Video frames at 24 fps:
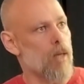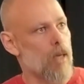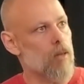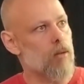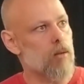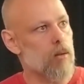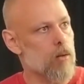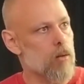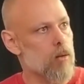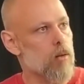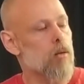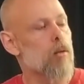
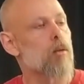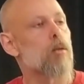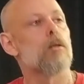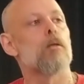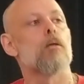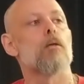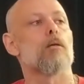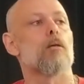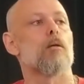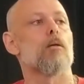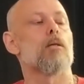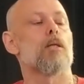That's
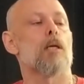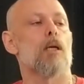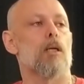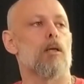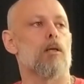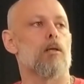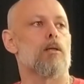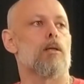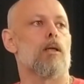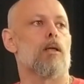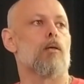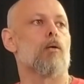the
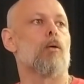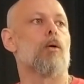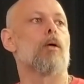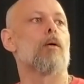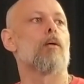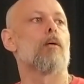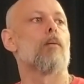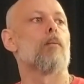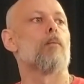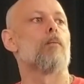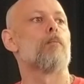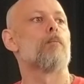salience
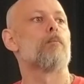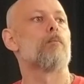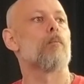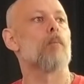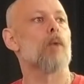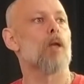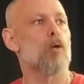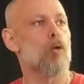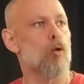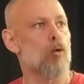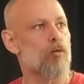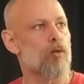network.
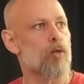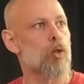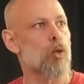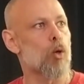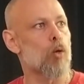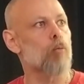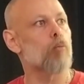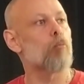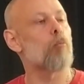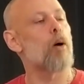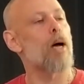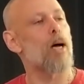You've
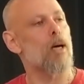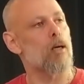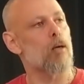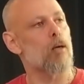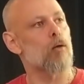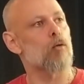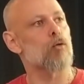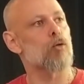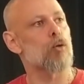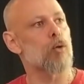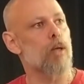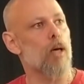drawn
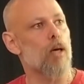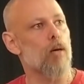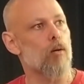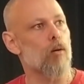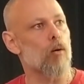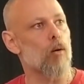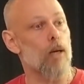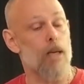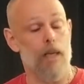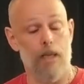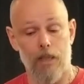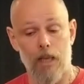pattern
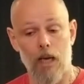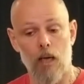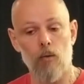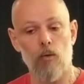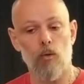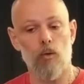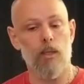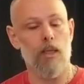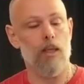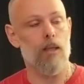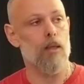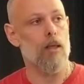together and now
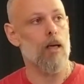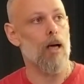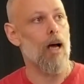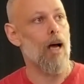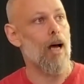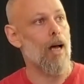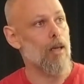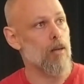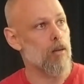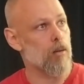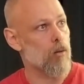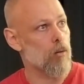you can
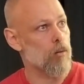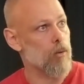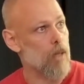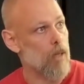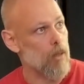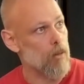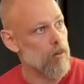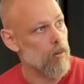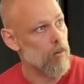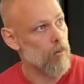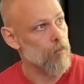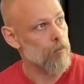act on
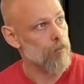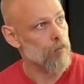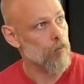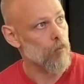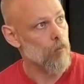that.